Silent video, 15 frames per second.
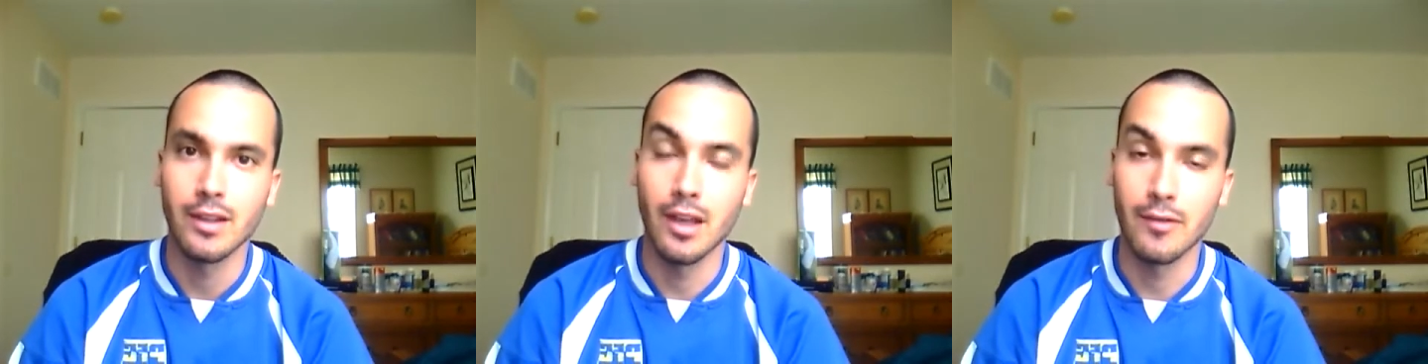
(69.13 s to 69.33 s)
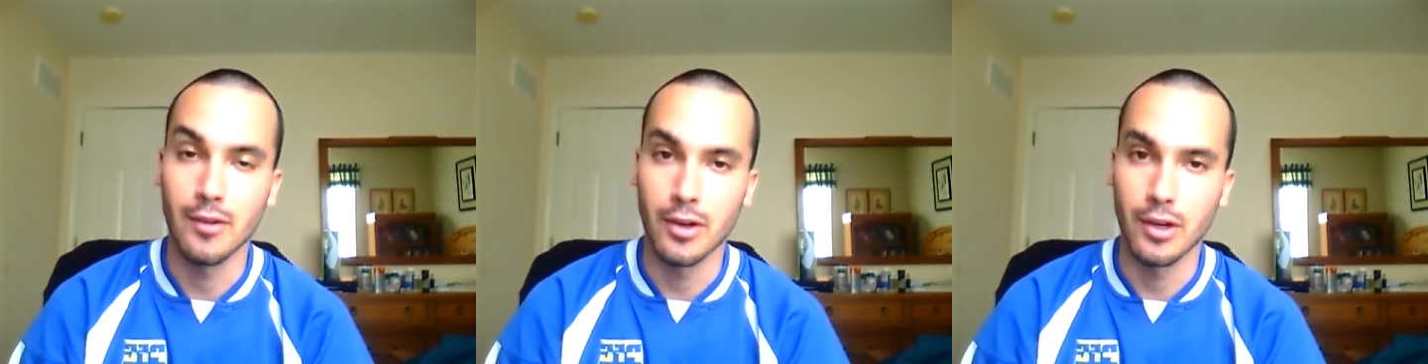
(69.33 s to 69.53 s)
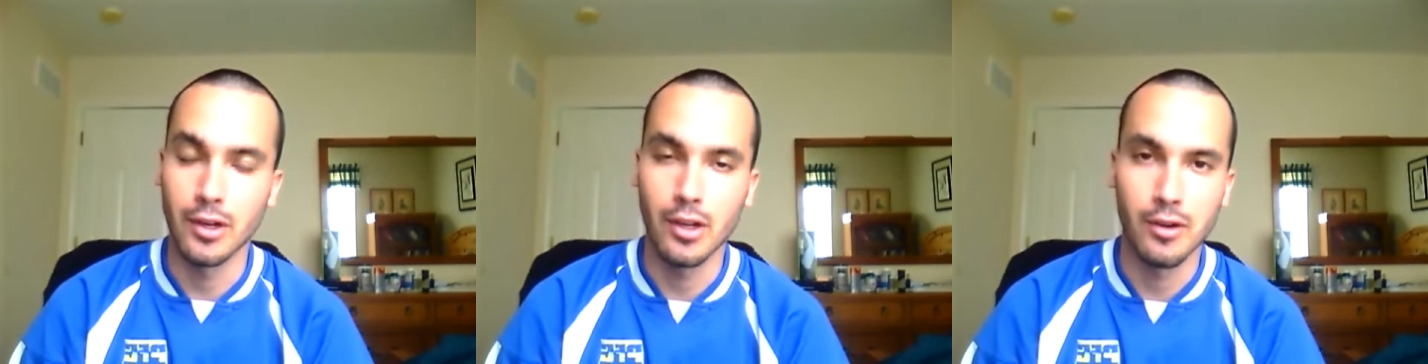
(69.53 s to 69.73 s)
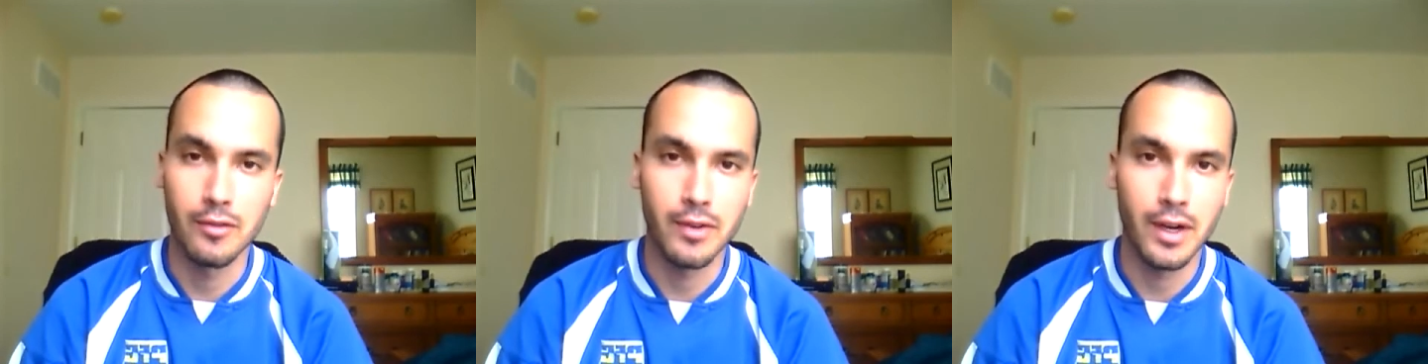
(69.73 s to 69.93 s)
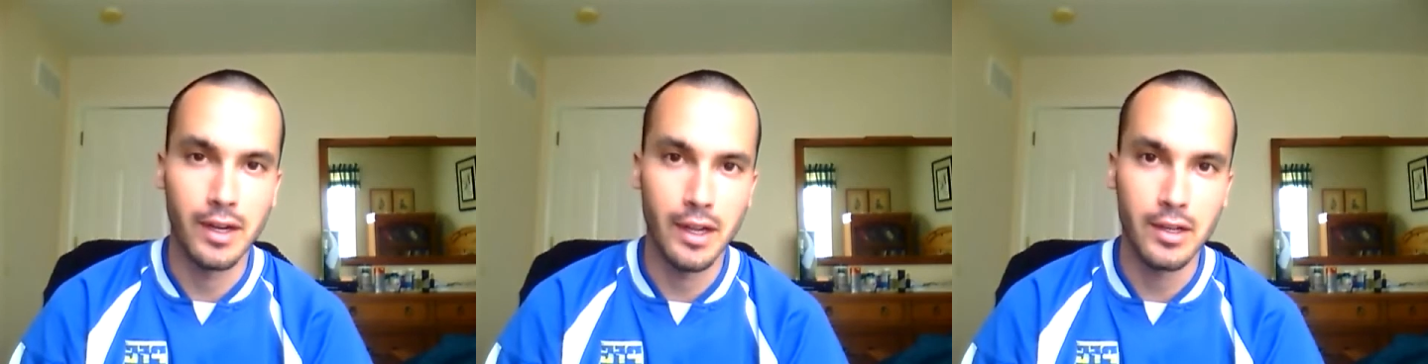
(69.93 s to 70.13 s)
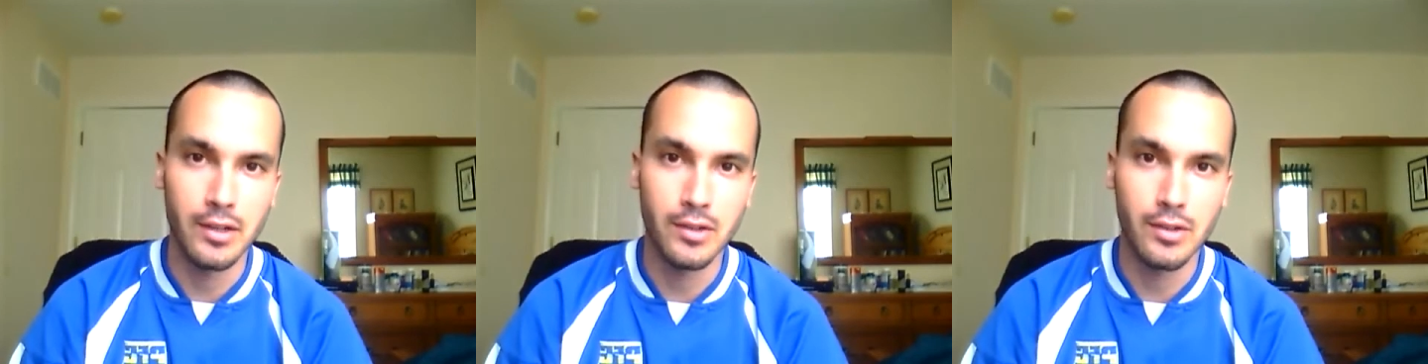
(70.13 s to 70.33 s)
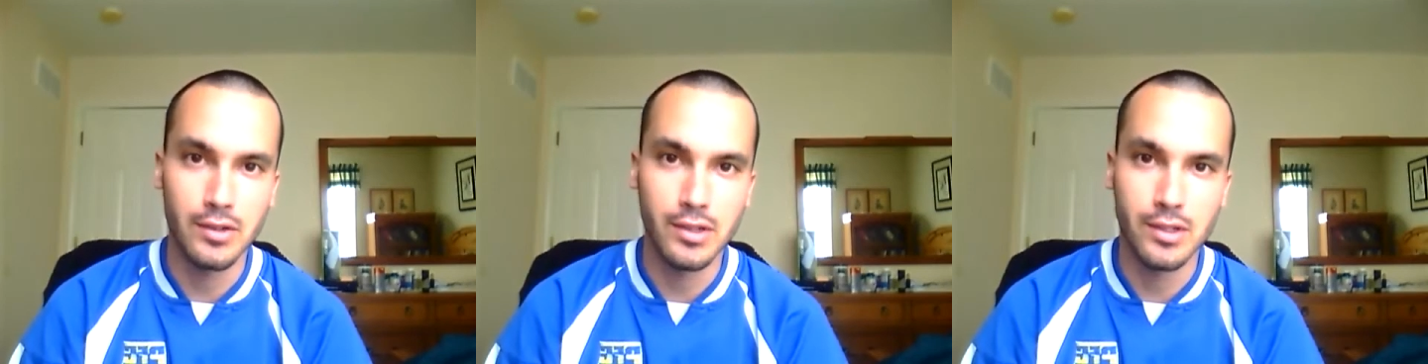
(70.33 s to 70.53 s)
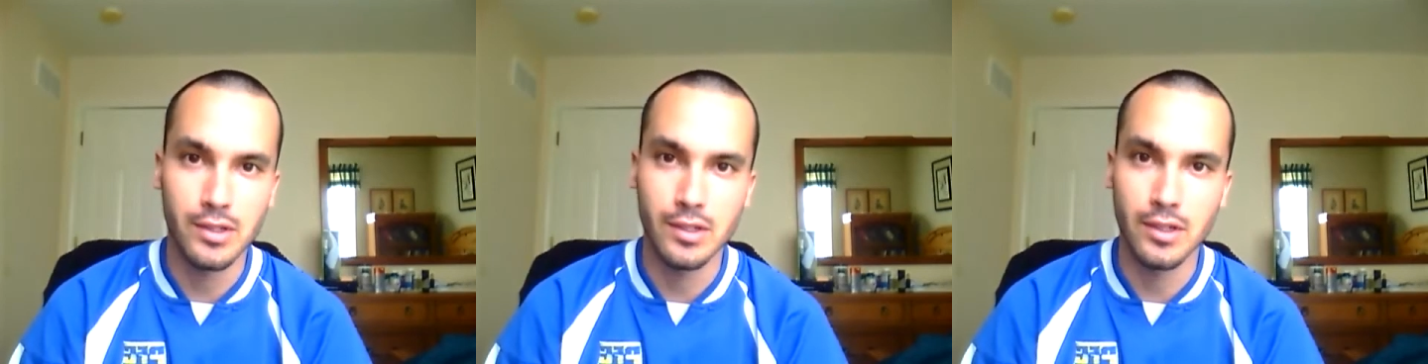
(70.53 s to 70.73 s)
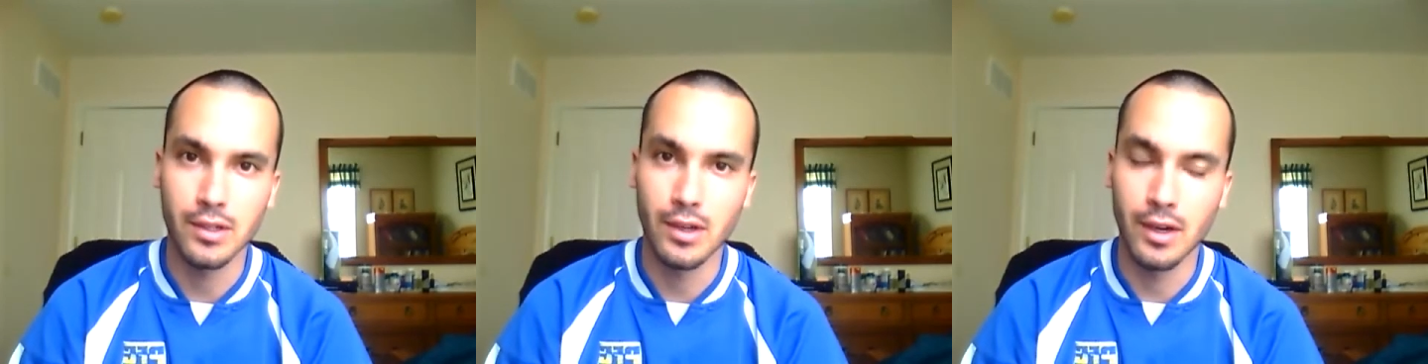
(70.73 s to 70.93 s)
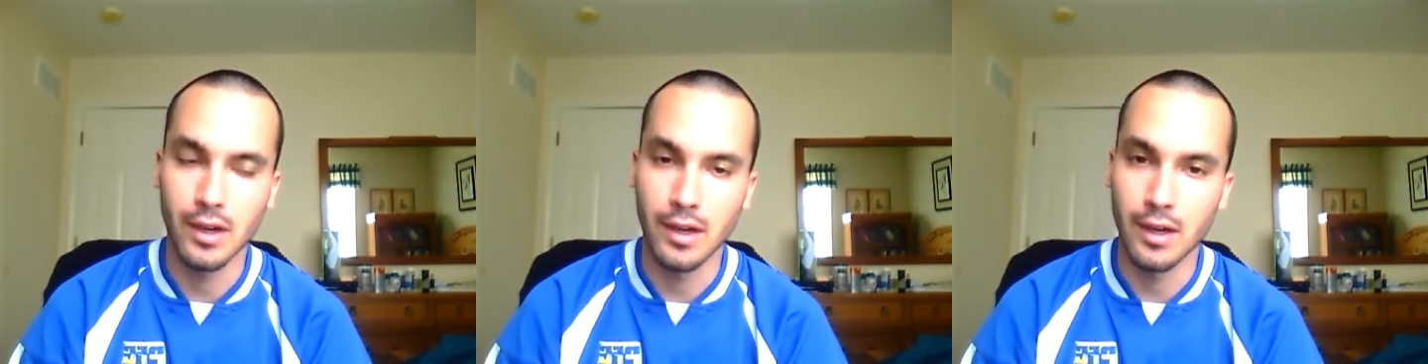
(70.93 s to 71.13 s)
If you're going to go financials,
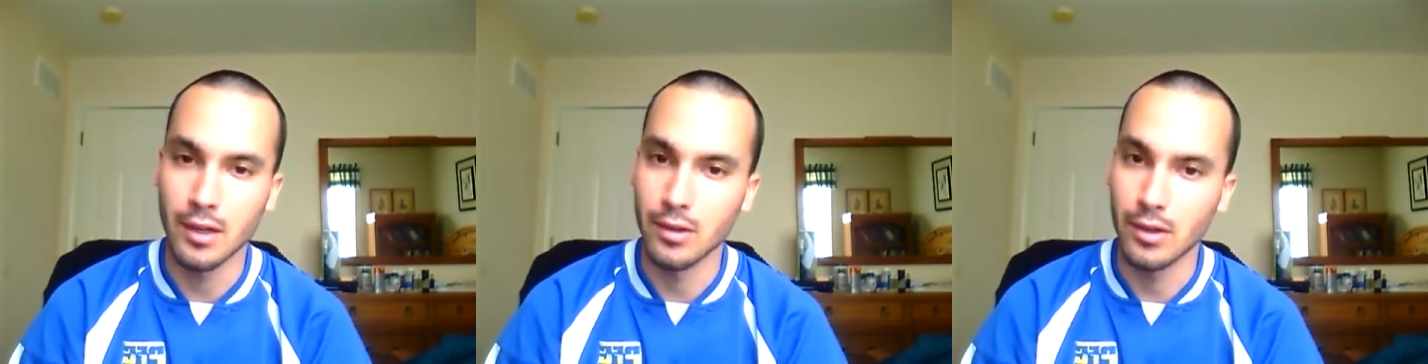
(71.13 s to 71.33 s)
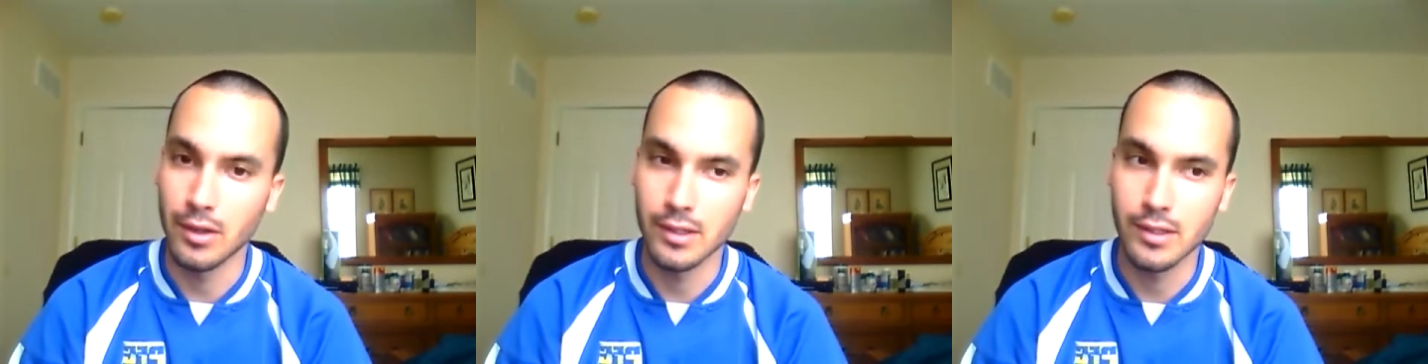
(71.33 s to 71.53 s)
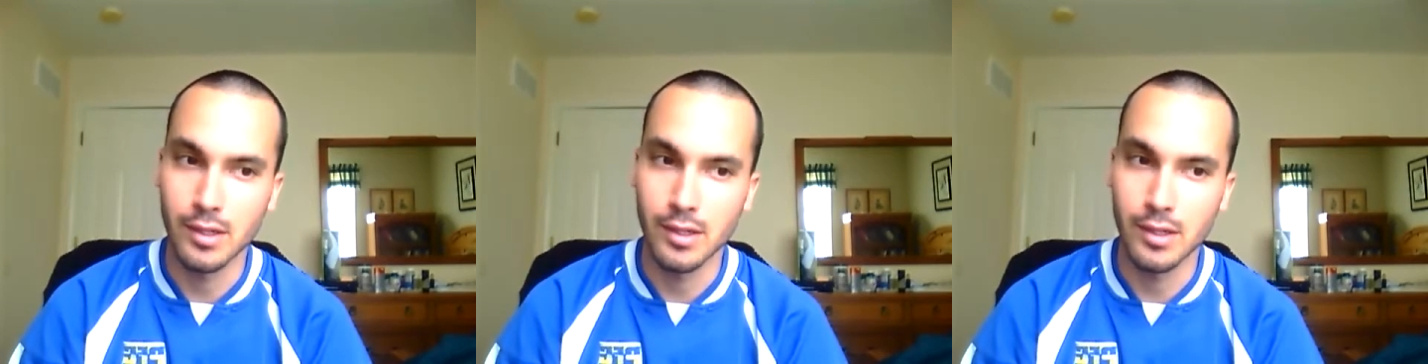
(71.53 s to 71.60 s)
look